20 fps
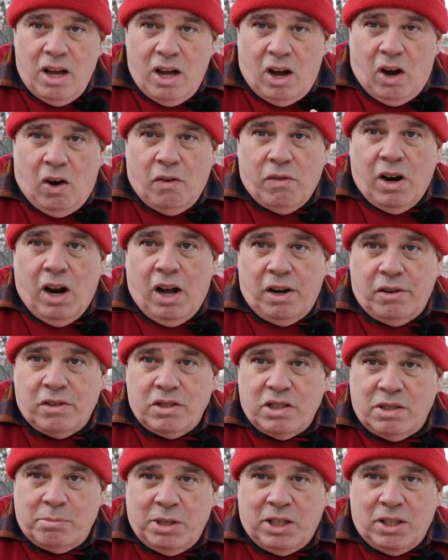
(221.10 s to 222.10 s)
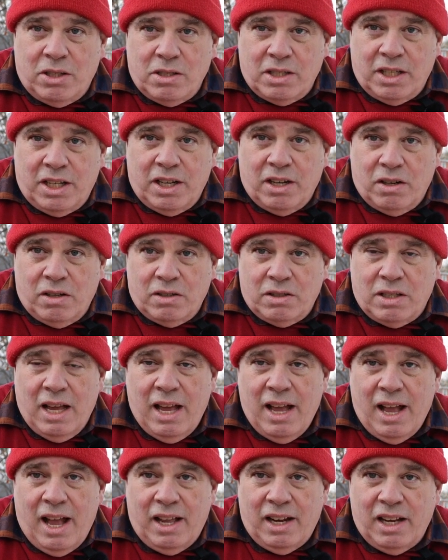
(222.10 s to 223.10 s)
over hundreds of millions of years,
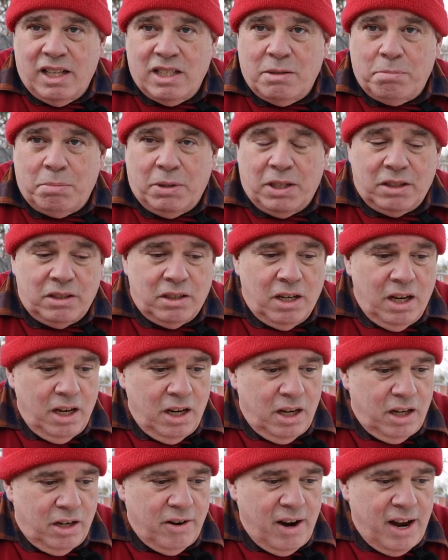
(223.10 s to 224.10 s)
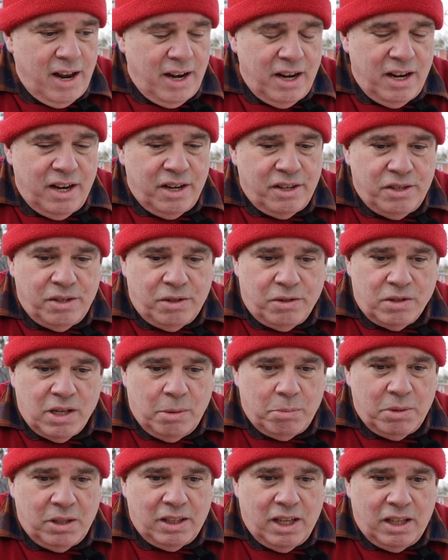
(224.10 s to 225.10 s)
and it's been created into
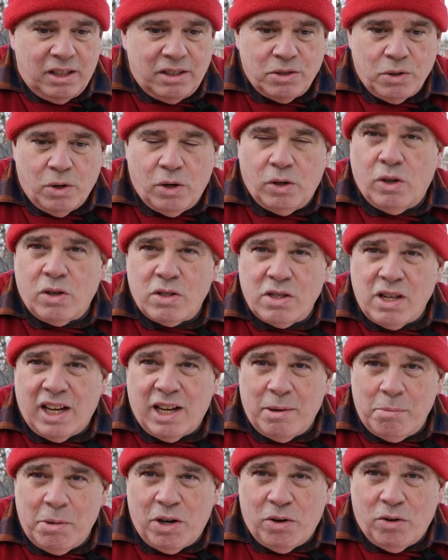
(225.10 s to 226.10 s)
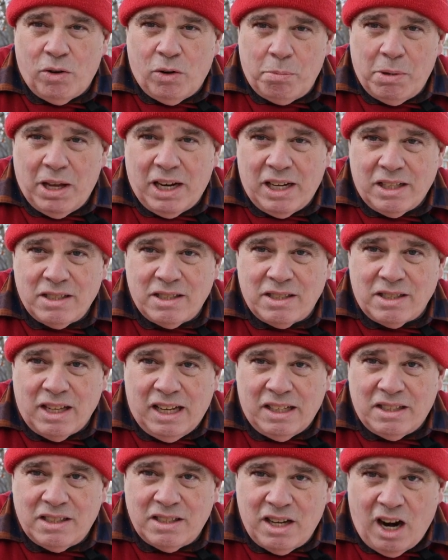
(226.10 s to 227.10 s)
something that sort of looks like a mineral, but
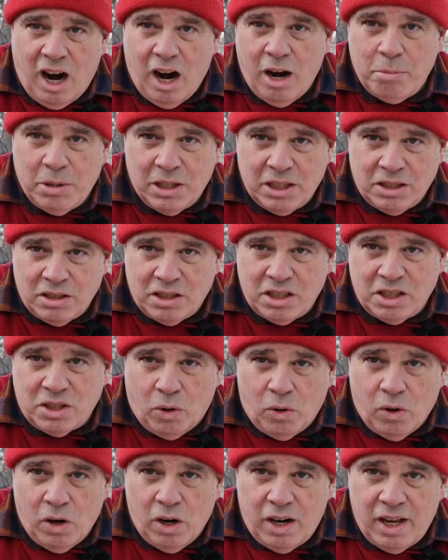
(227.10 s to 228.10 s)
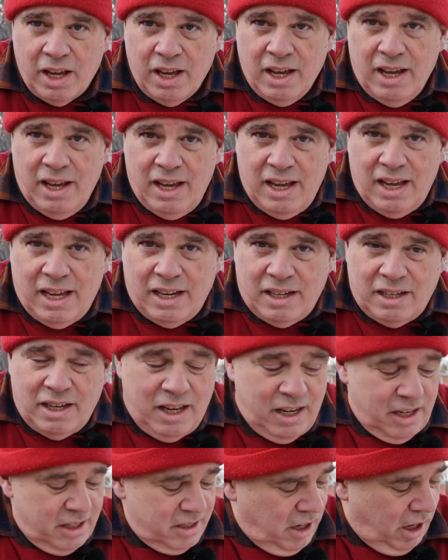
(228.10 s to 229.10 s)
it's carbon stored
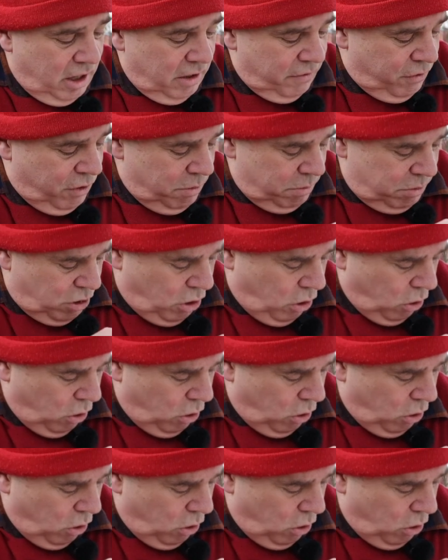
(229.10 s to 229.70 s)
in a solid form.